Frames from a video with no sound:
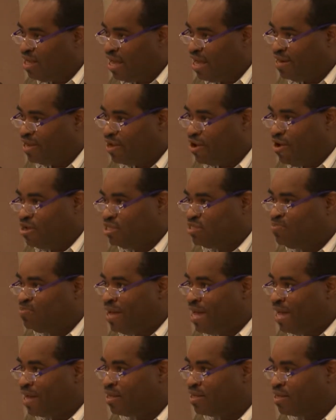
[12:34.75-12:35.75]
And it goes
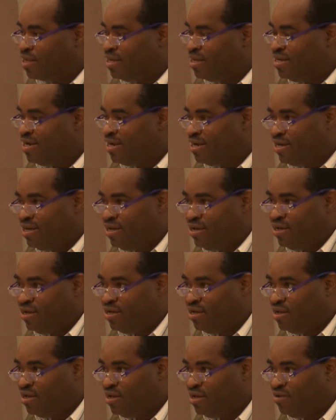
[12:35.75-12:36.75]
back nearly
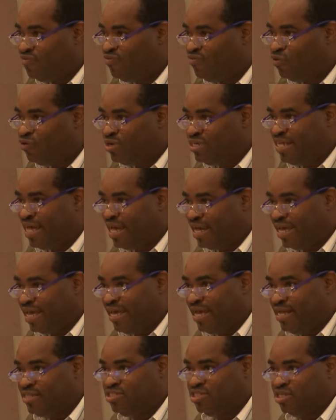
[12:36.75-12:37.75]
four
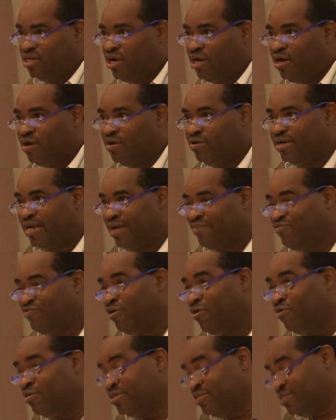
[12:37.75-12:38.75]
decades ago, and I've
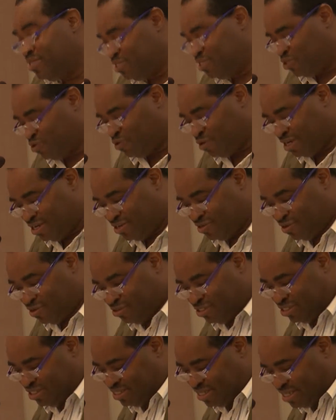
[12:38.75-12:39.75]
told her this story, although
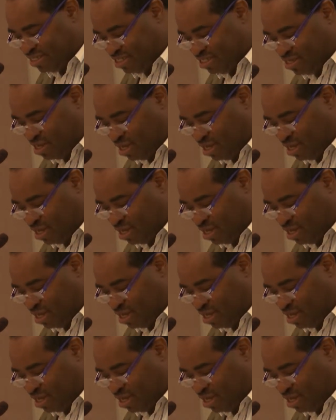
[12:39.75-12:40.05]
she says she